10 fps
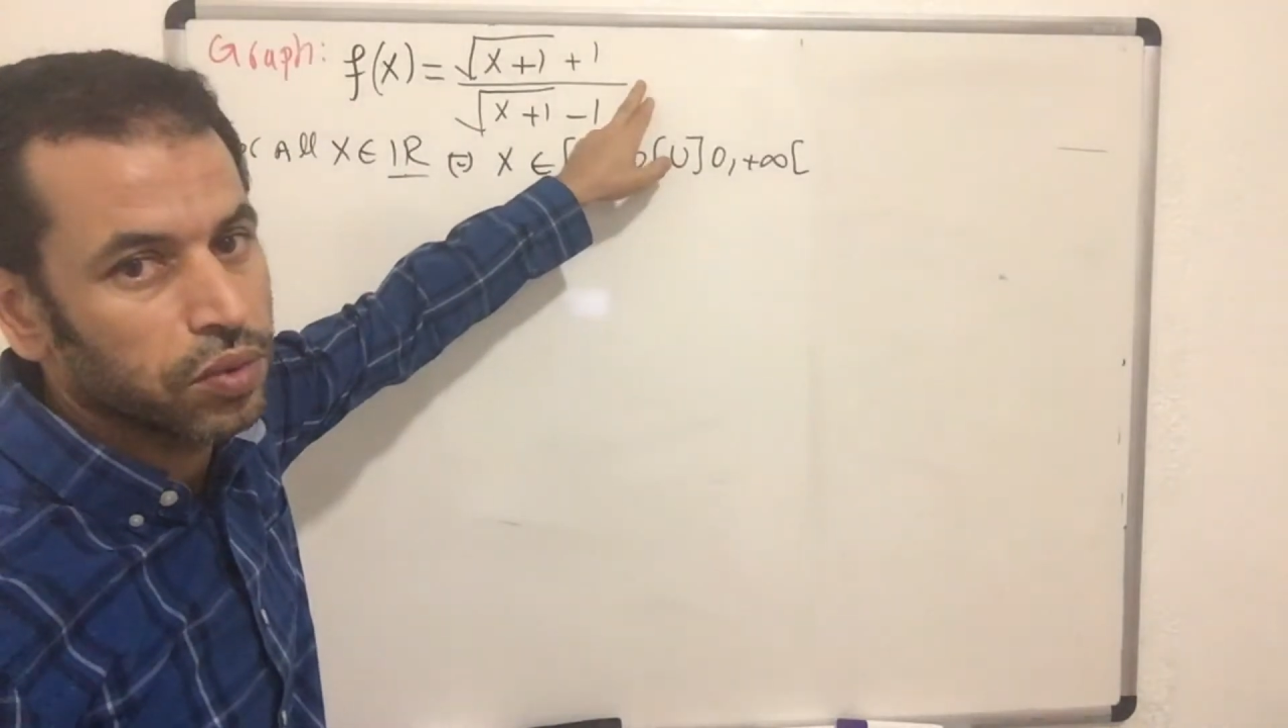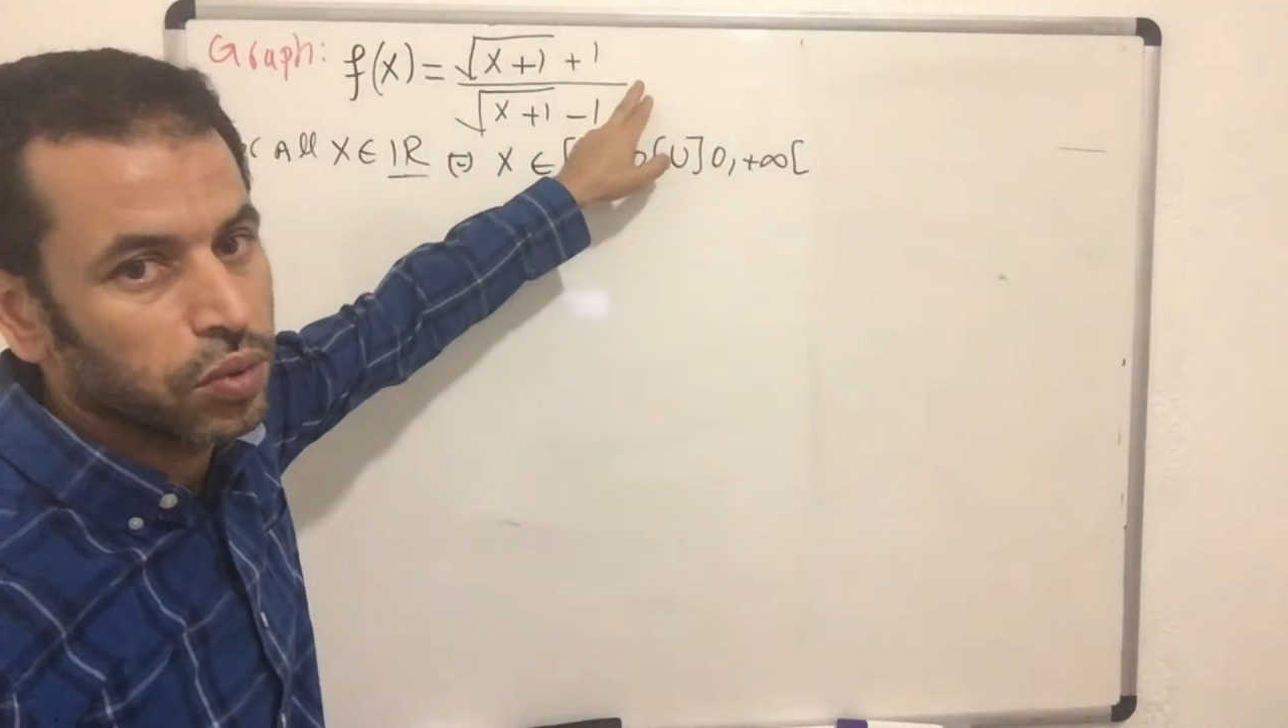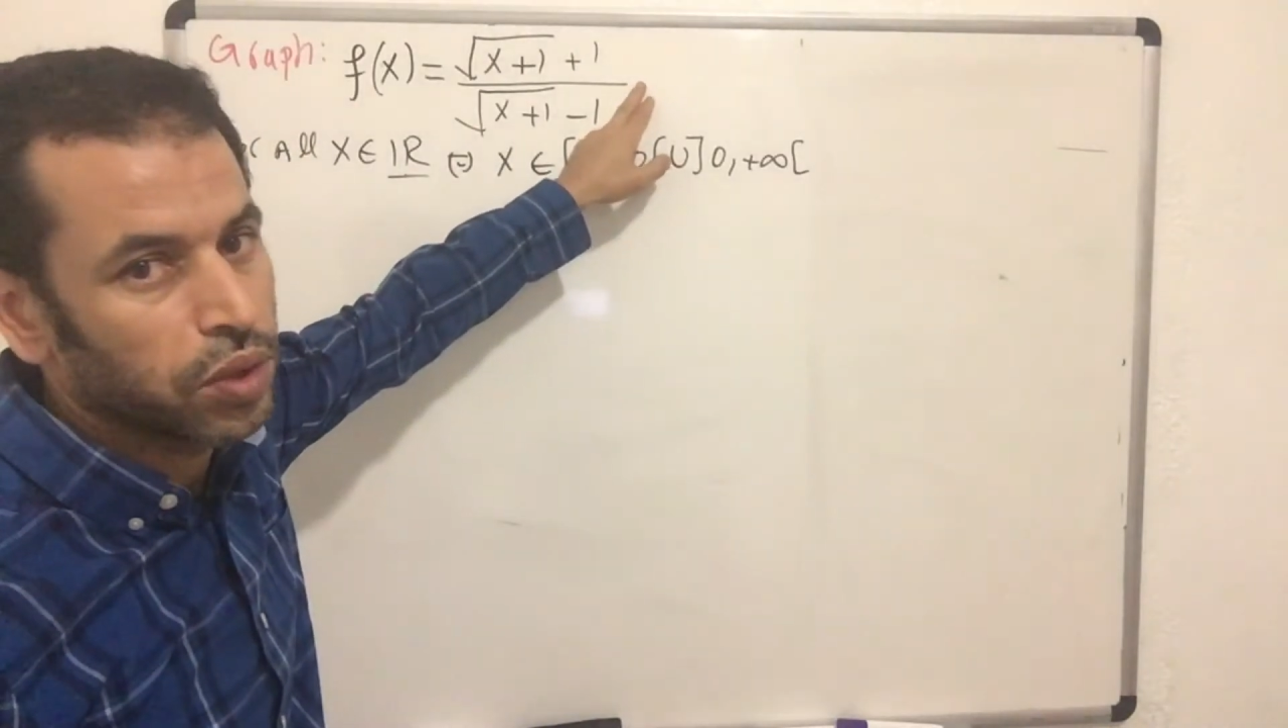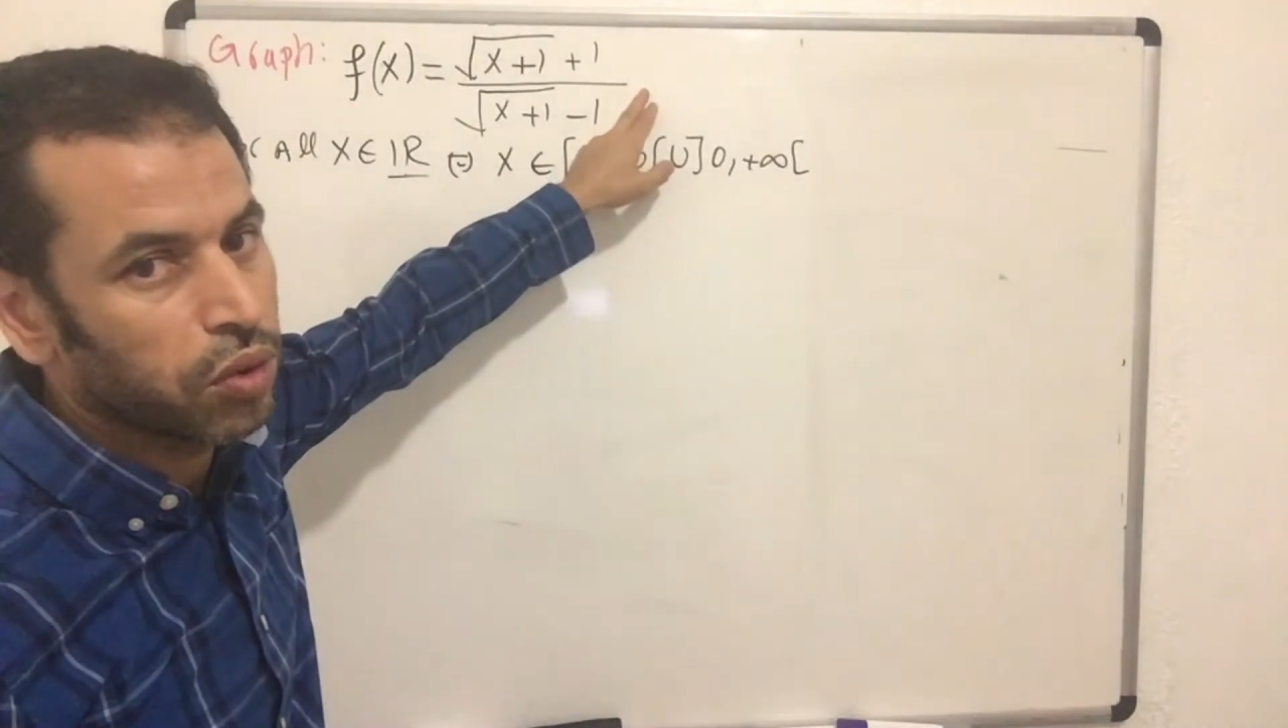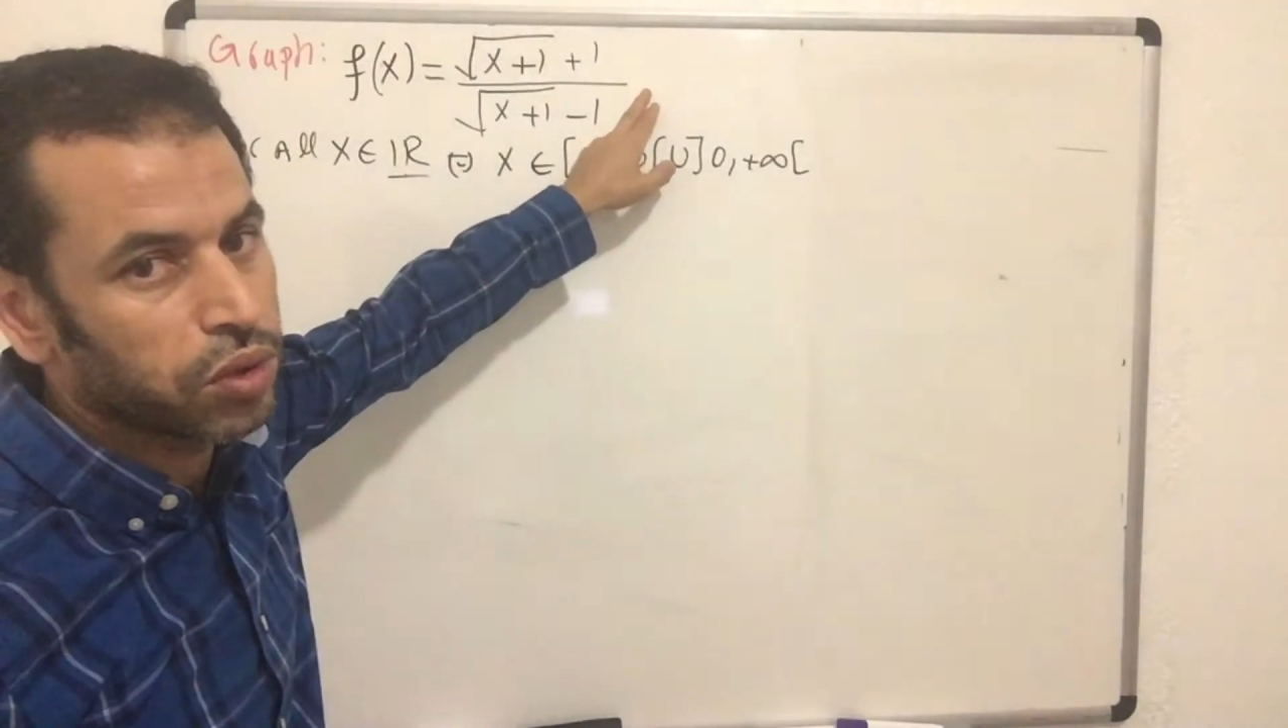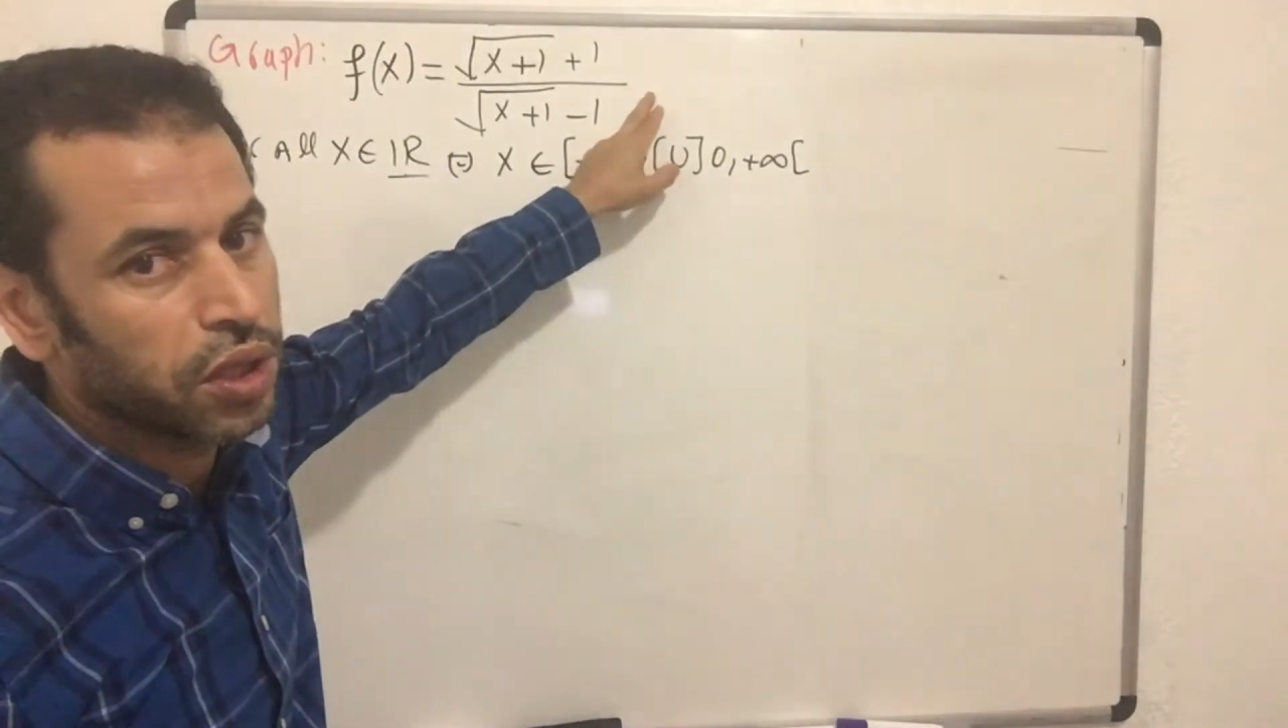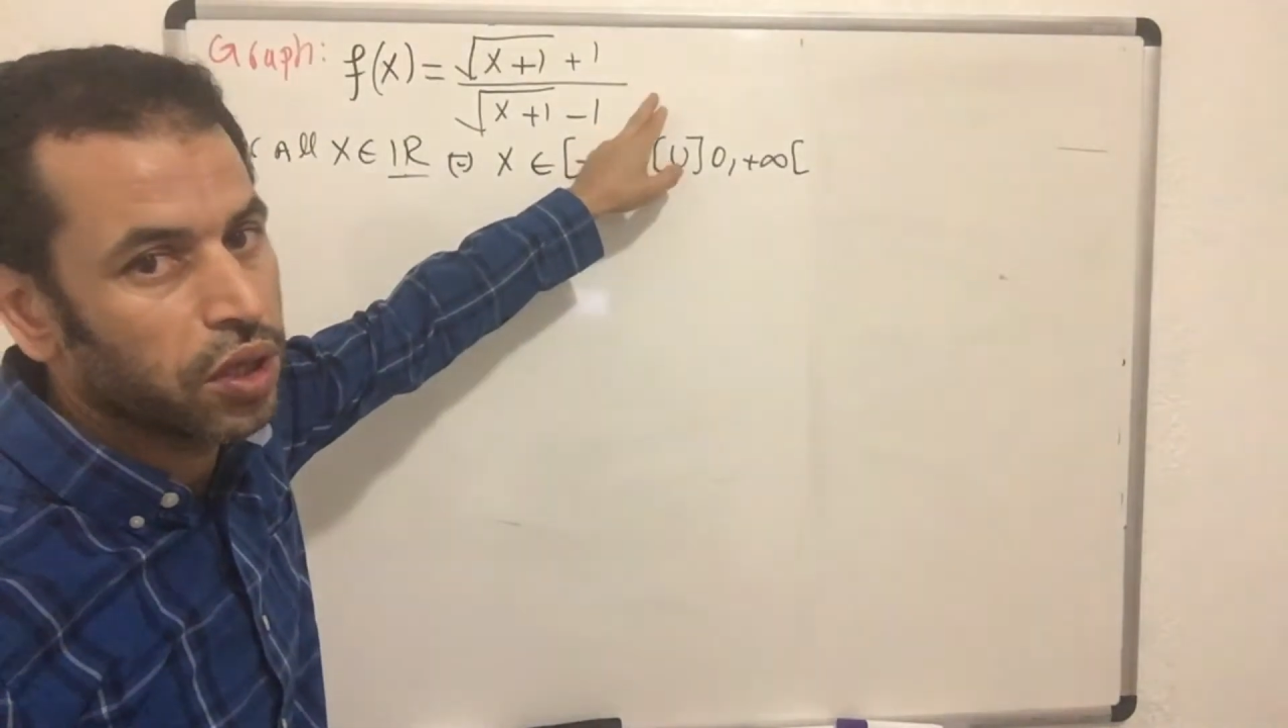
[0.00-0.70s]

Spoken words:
without any